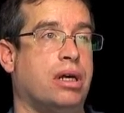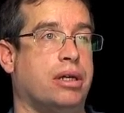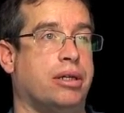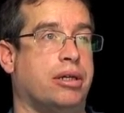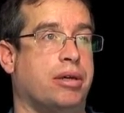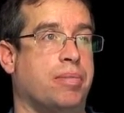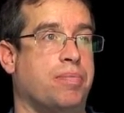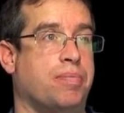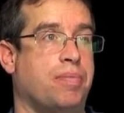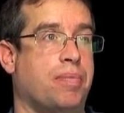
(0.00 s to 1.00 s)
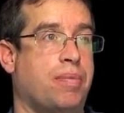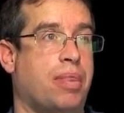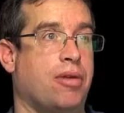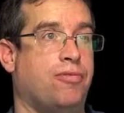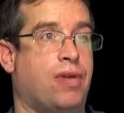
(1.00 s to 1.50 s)

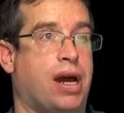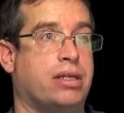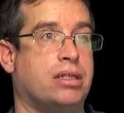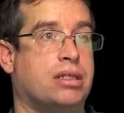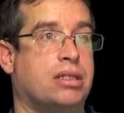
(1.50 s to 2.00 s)
In fact,